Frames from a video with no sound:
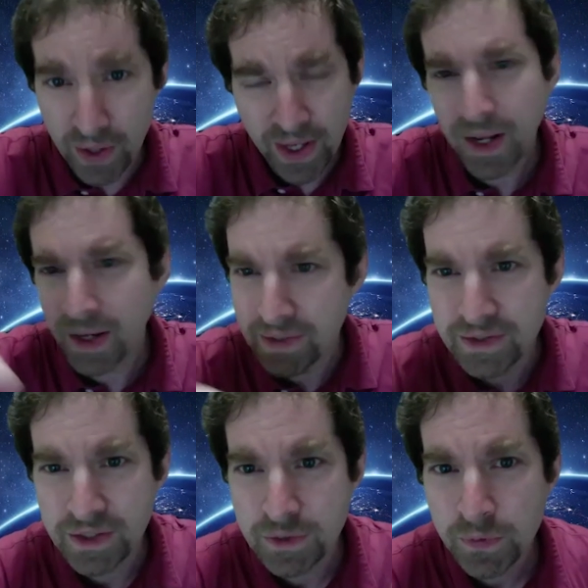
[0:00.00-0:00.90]
and I, I,
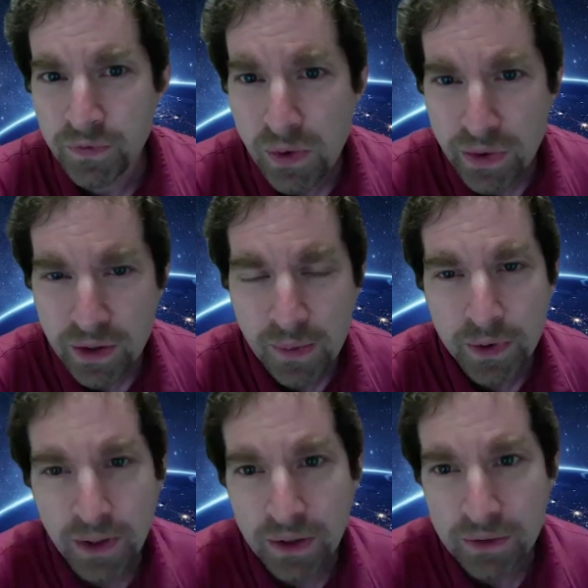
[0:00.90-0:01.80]
said this before, the
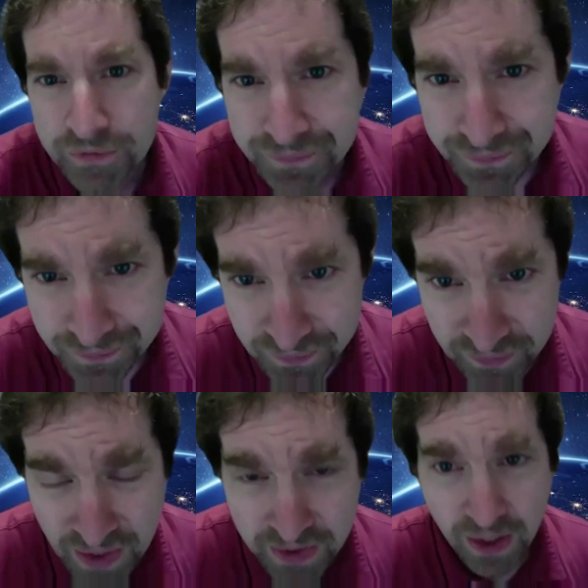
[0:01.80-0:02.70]
number of
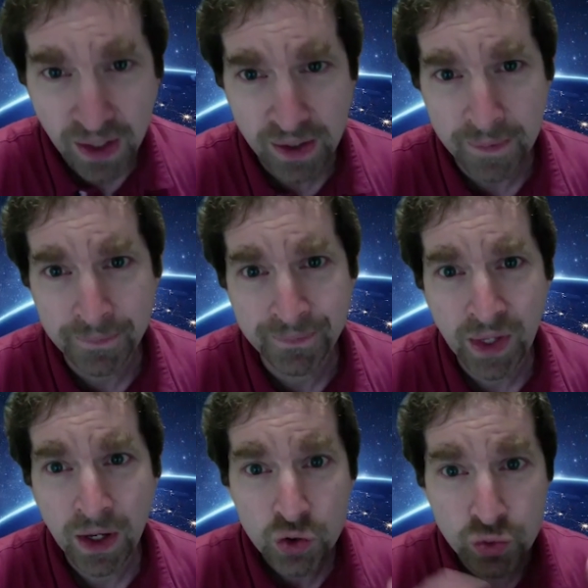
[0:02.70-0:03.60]
um,
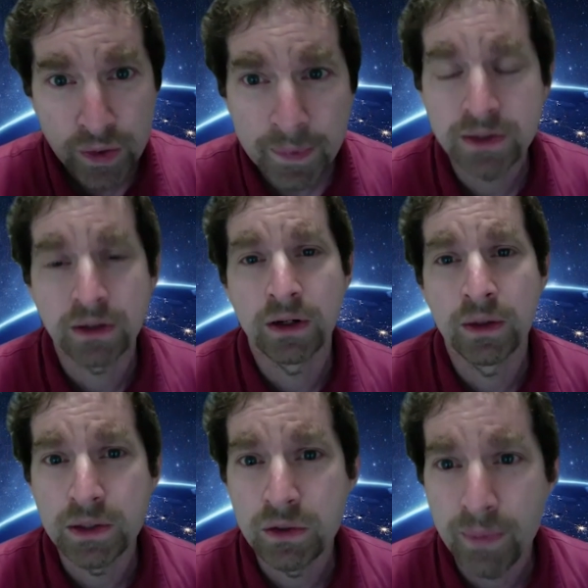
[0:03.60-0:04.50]
treatments are going to
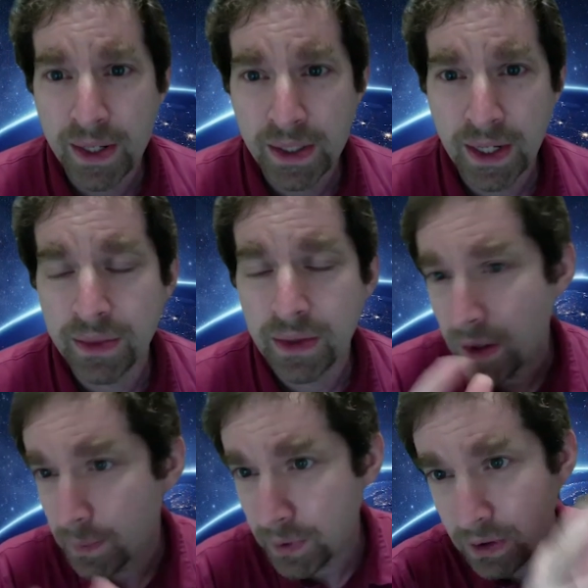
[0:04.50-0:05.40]
be too many, and the
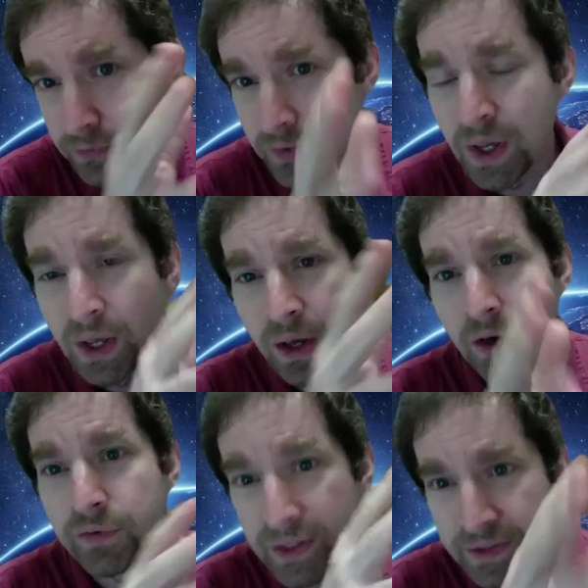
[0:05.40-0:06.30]
number of
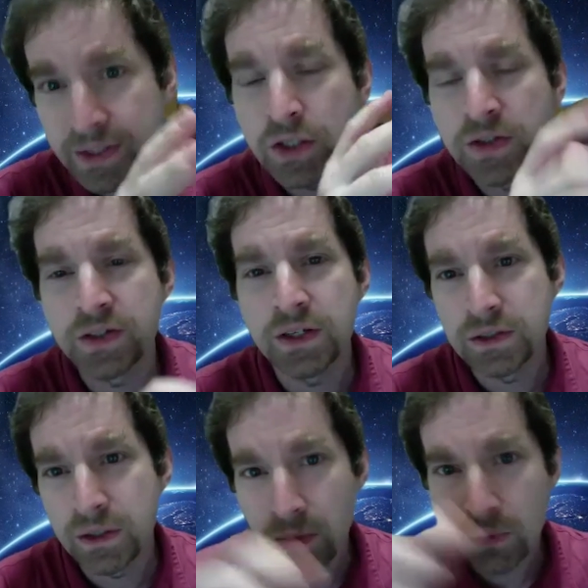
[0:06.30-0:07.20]
of
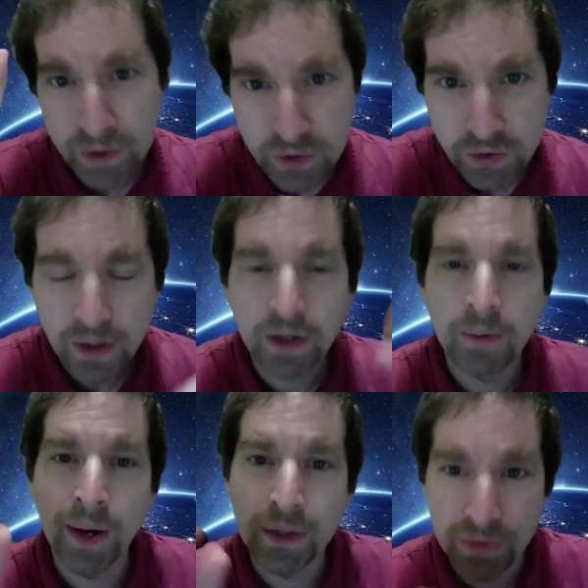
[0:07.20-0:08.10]
contingencies, you know, with this drug
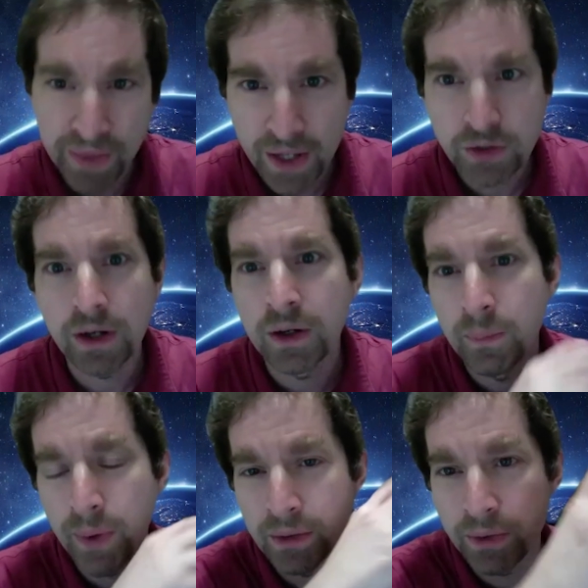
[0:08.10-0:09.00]
combined with that drug
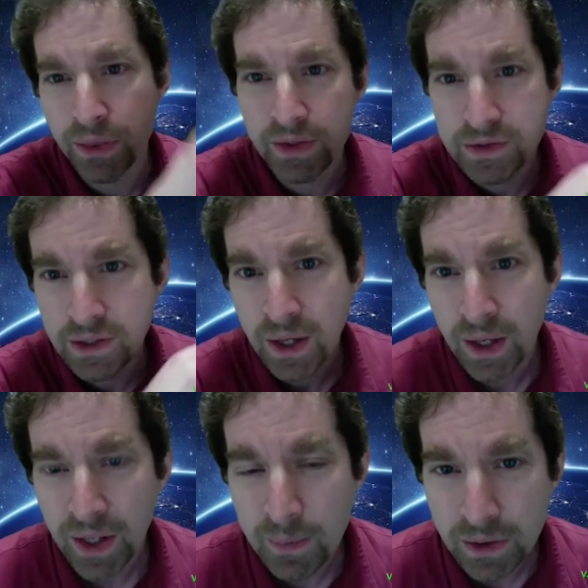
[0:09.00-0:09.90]
combined with this
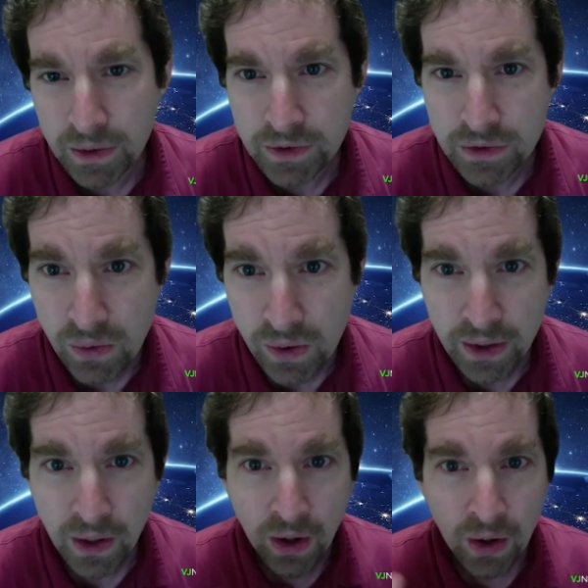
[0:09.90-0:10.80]
chemical and so
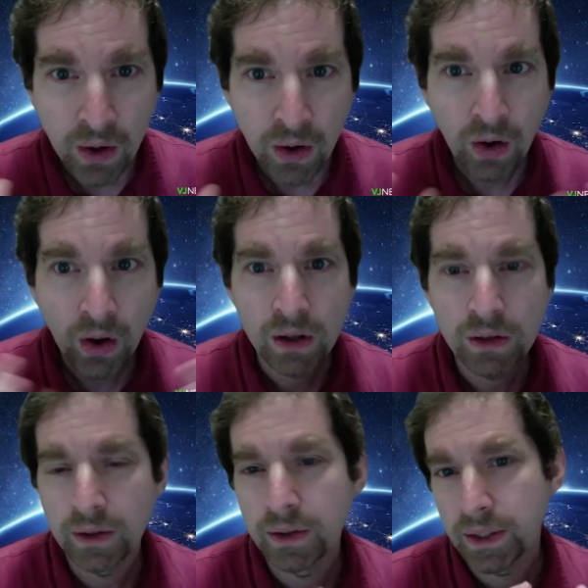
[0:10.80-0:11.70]
on,
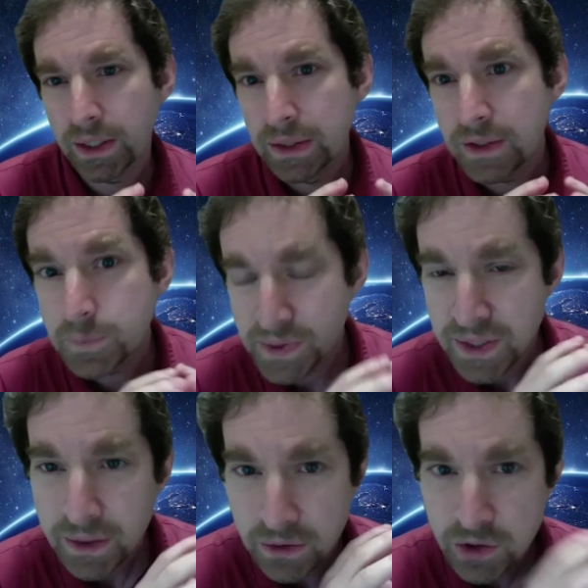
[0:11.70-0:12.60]
all in this
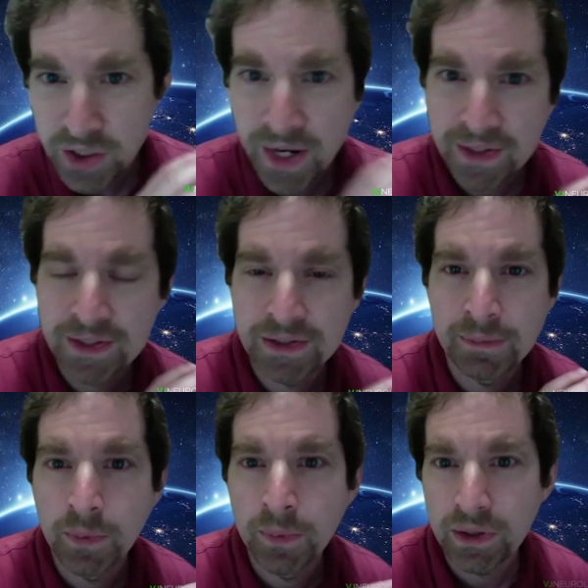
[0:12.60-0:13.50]
particular genetic
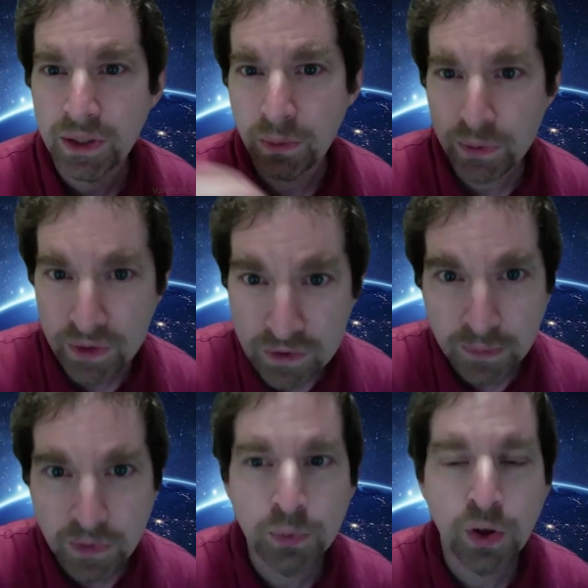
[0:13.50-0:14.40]
susceptibility with this
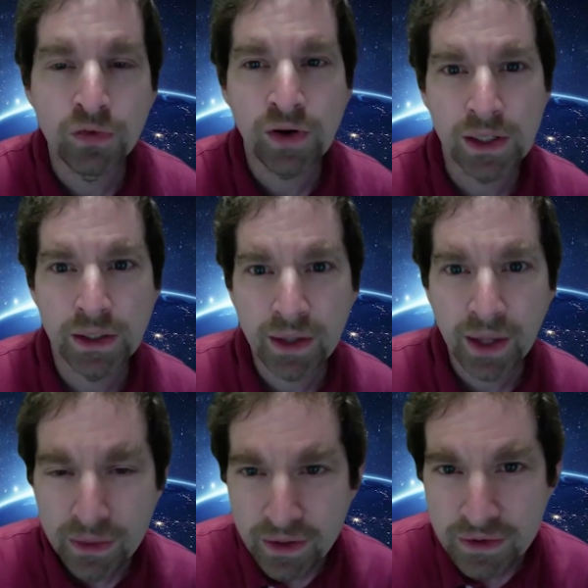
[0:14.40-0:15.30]
immune profile and,
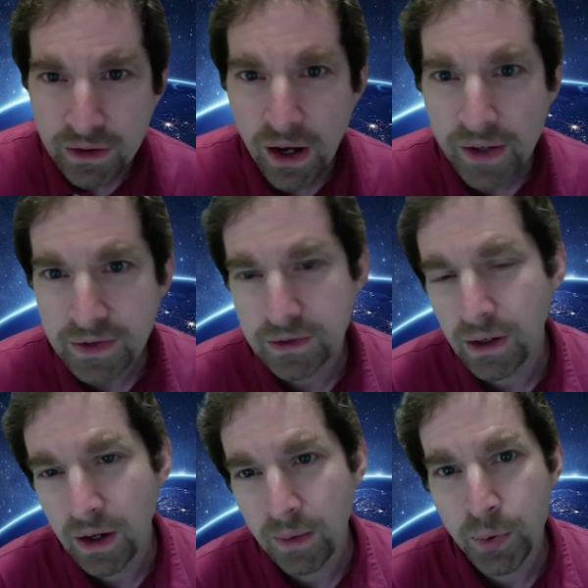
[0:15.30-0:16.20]
and this gut
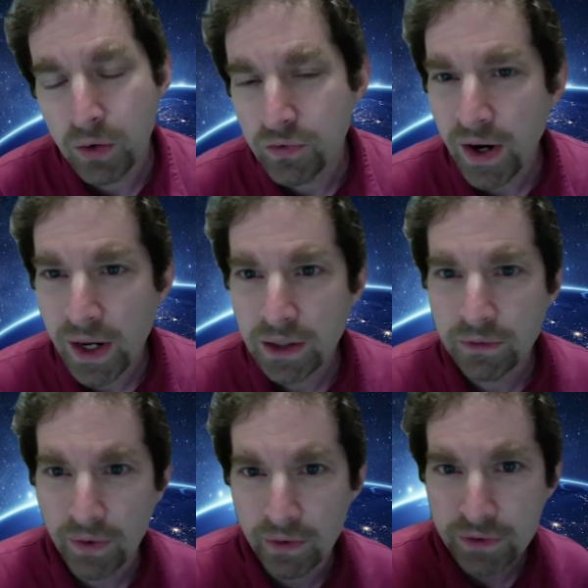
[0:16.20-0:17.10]
uh, profile
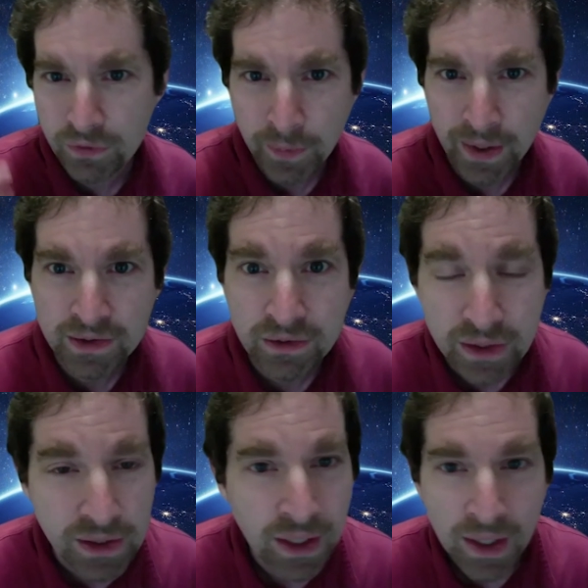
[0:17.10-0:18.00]
of, of different
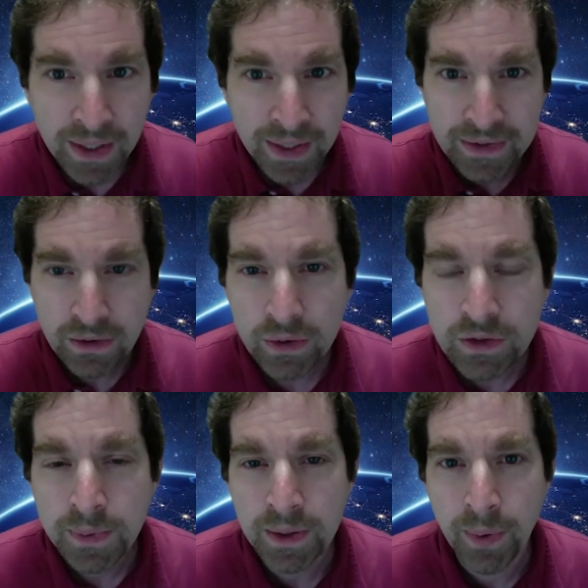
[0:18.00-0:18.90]
bacteria, it's going
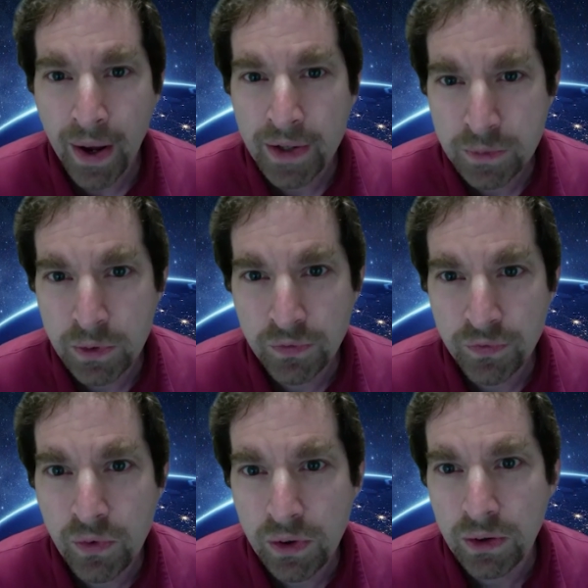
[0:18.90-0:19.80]
to be impossible
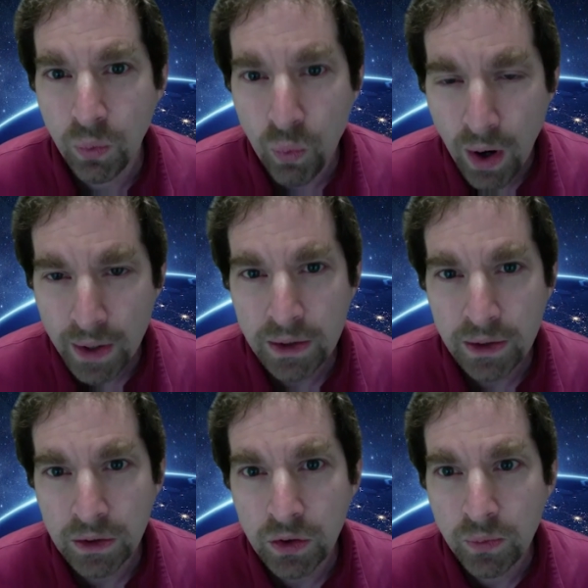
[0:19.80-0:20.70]
for one
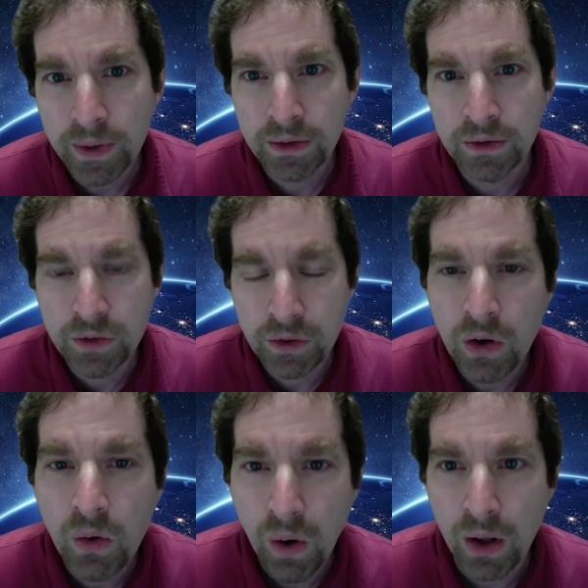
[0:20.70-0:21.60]
human to
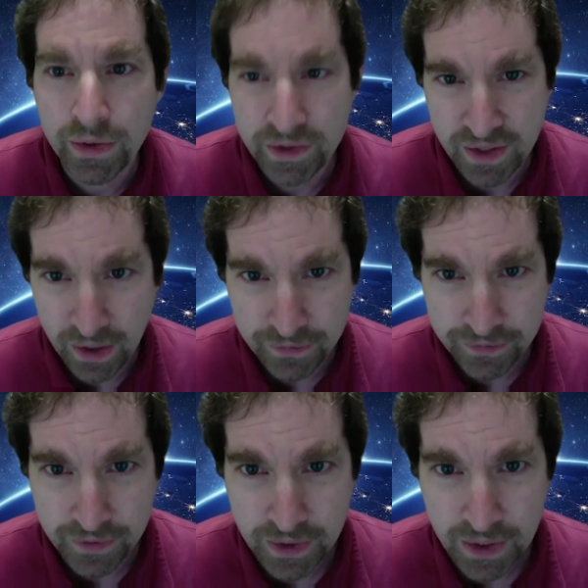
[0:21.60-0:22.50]
know all this
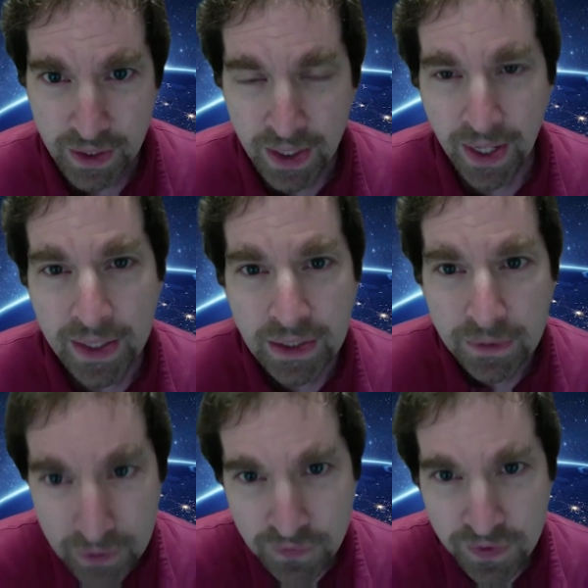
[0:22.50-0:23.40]
stuff. And
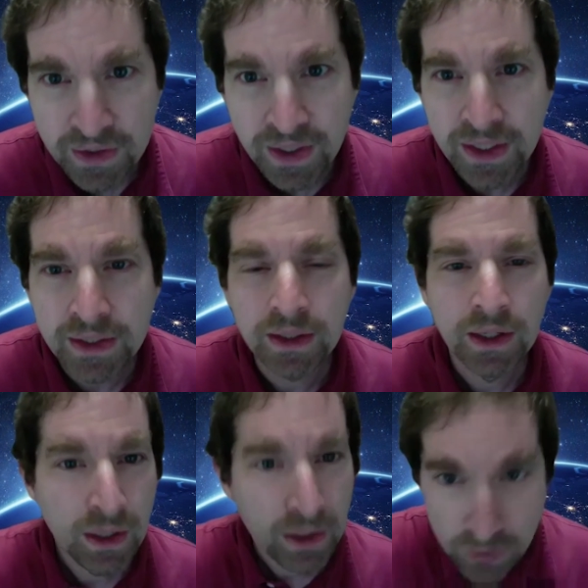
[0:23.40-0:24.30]
even if they did,
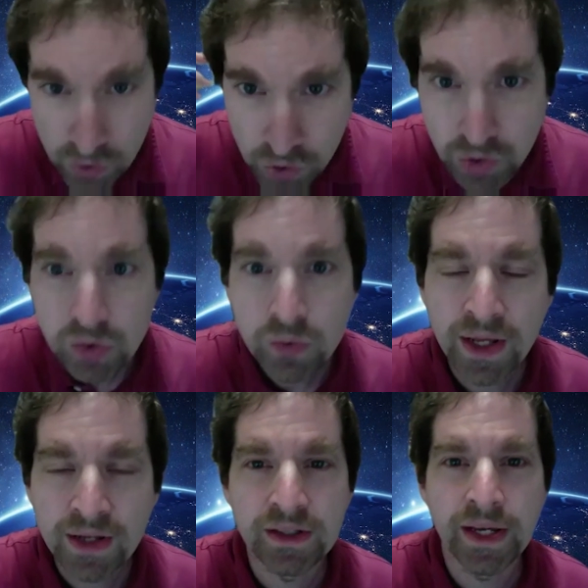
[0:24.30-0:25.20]
two
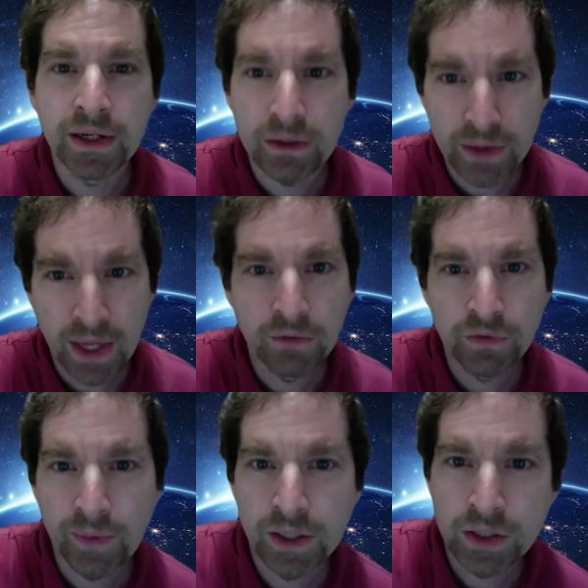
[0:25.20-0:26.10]
days later that
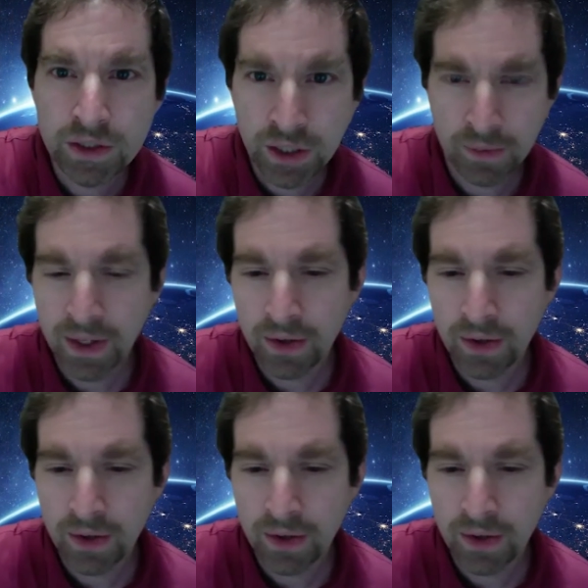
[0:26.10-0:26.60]
information is going to be